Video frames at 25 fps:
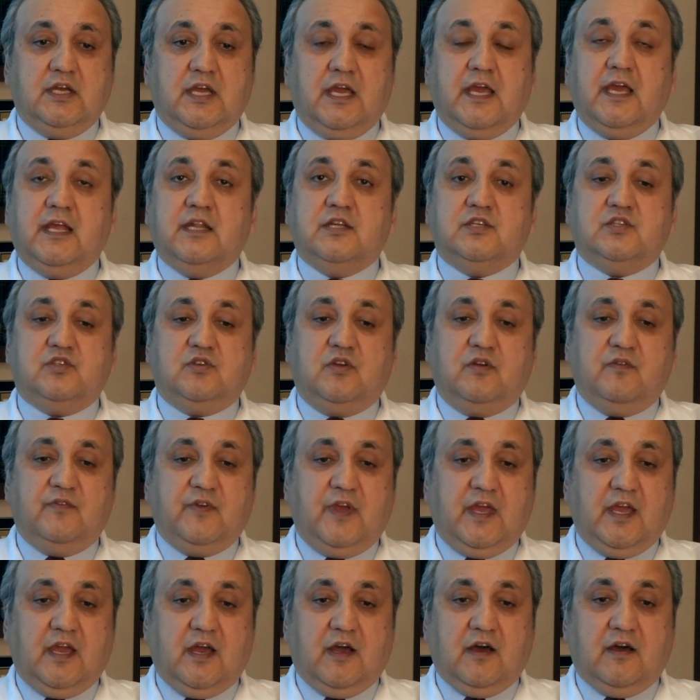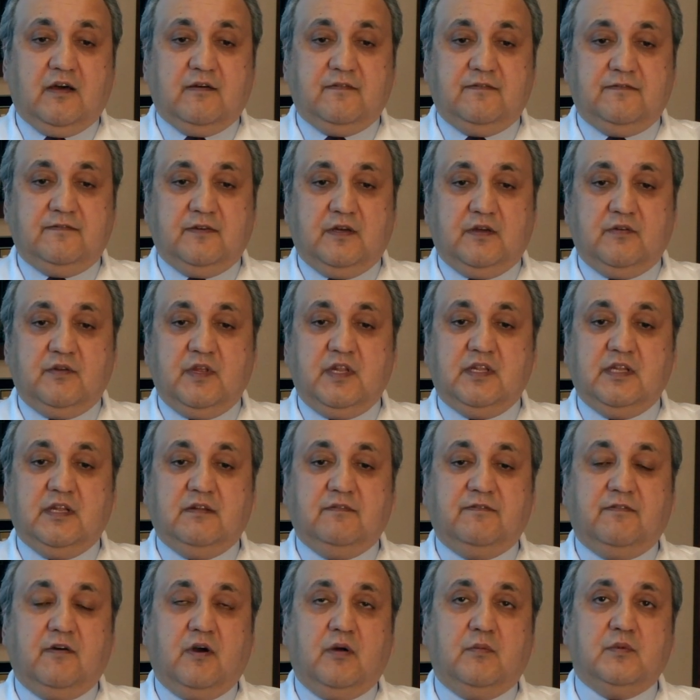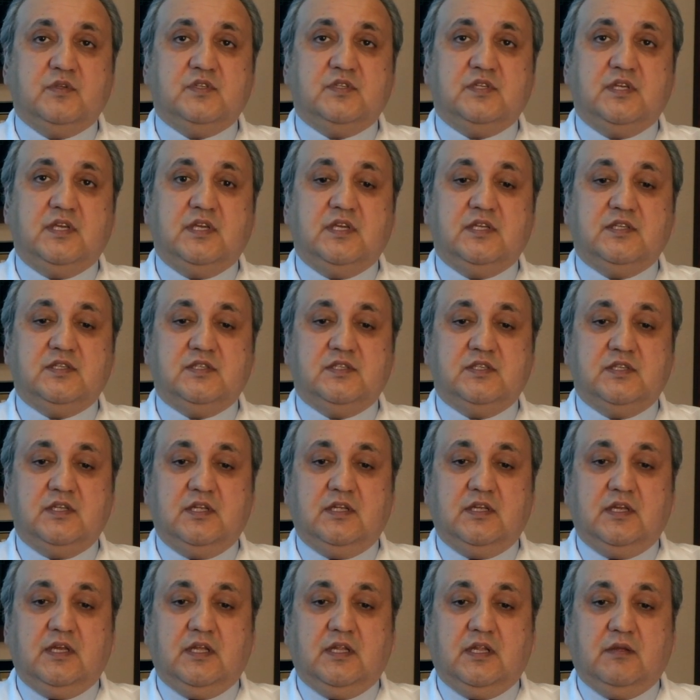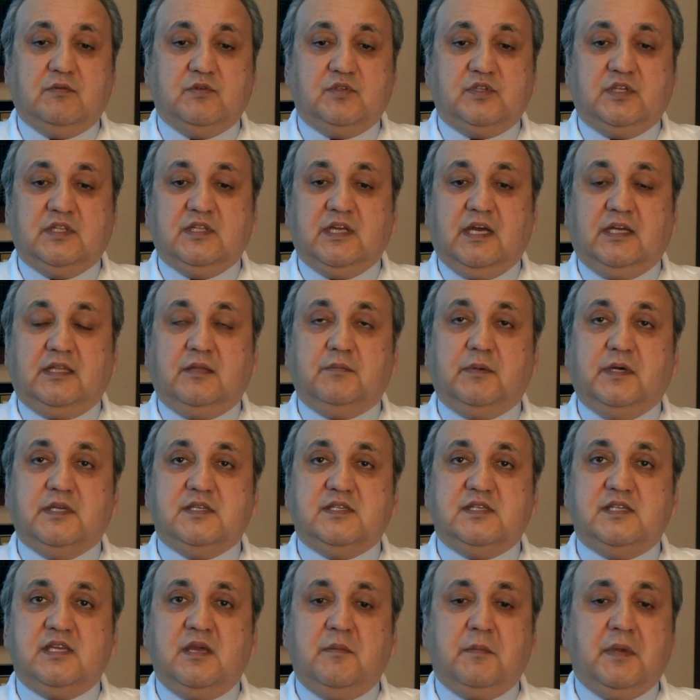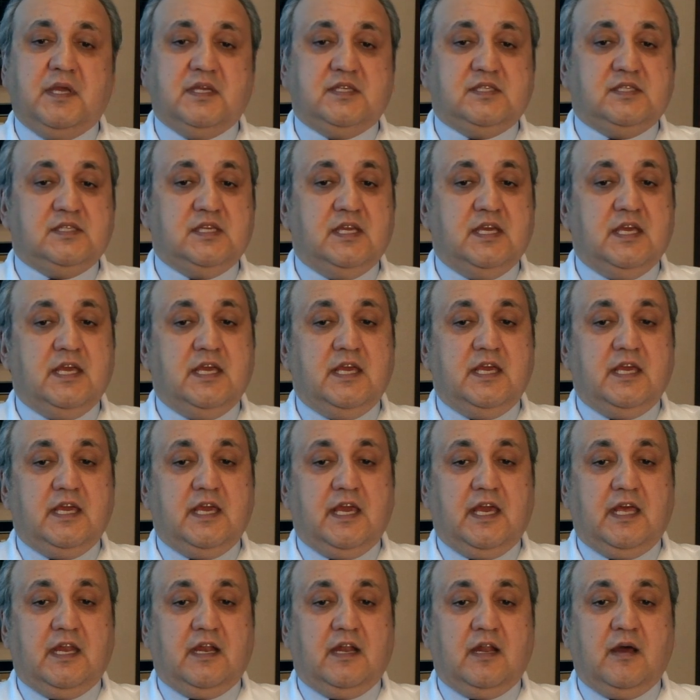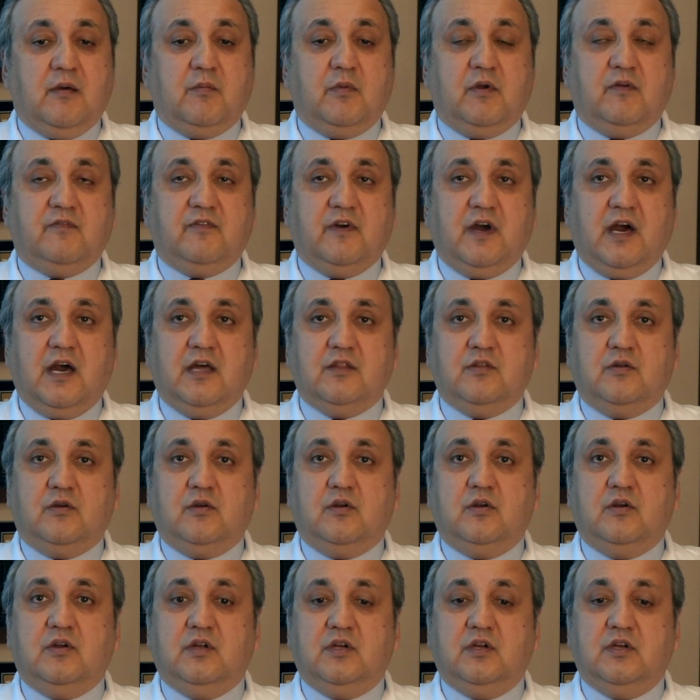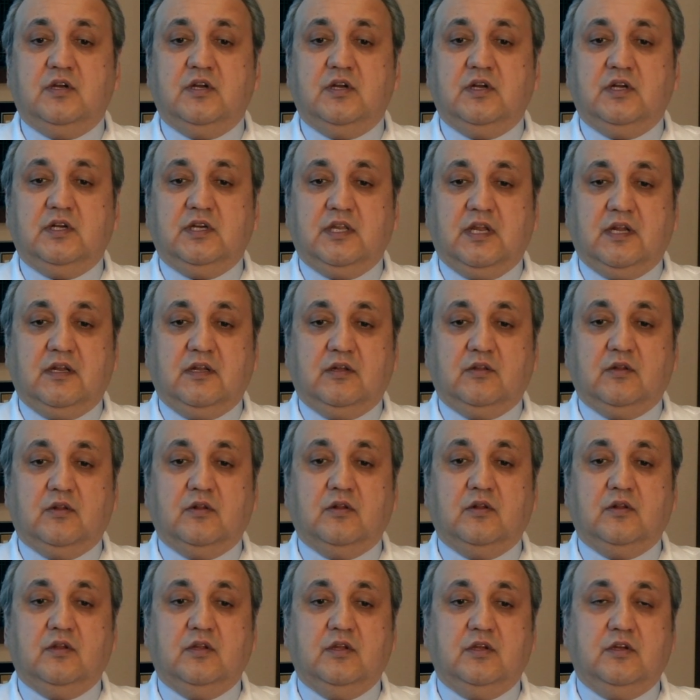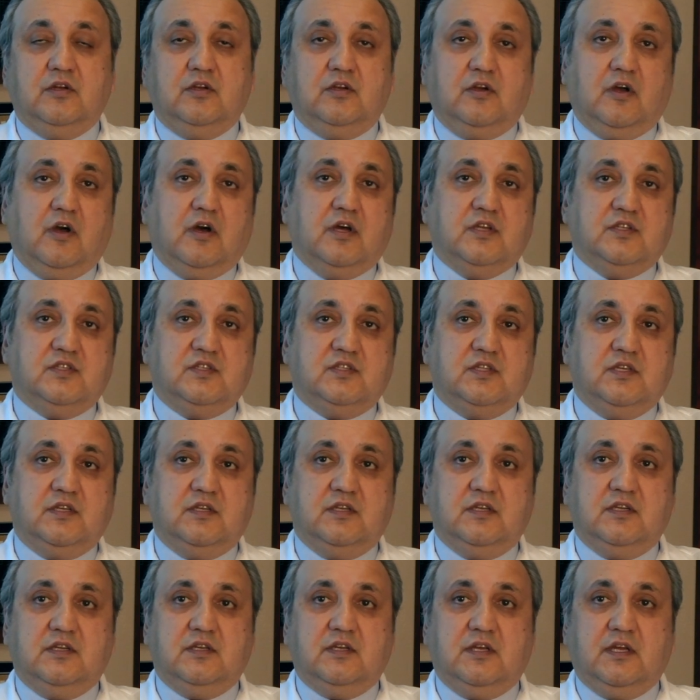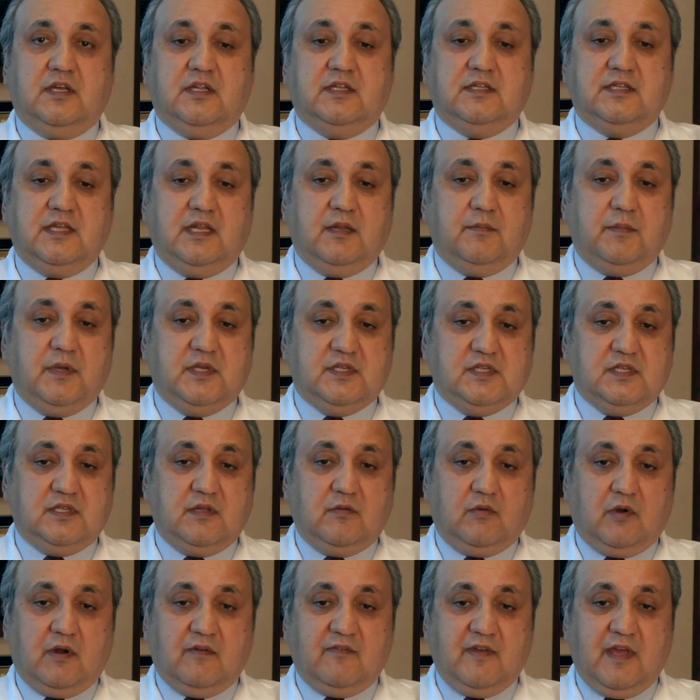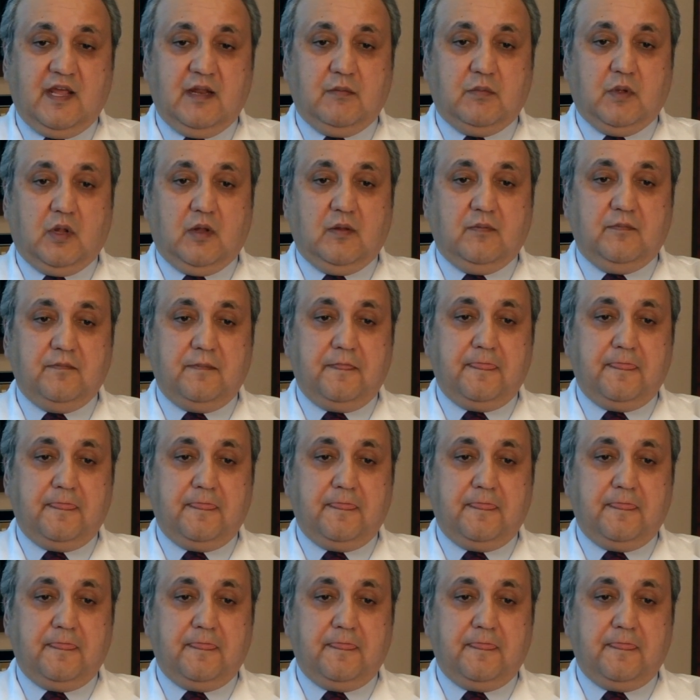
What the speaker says: and a survey of retail pharmacies that was conducted by CMS, and a number of other clinical cost databases that were available.